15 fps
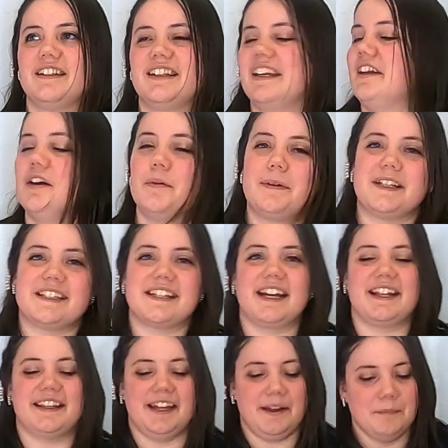Yeah, nobody's
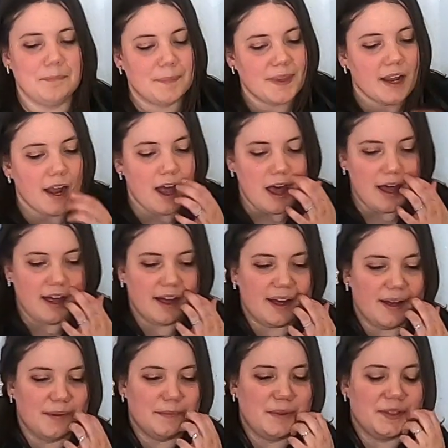getting that.
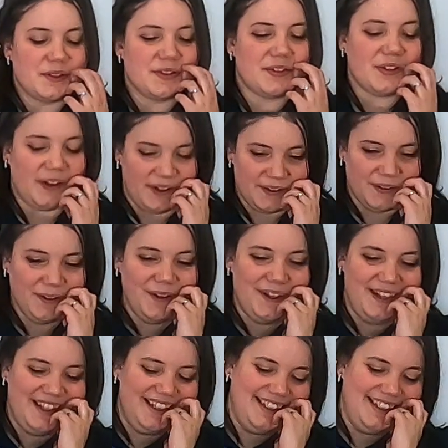So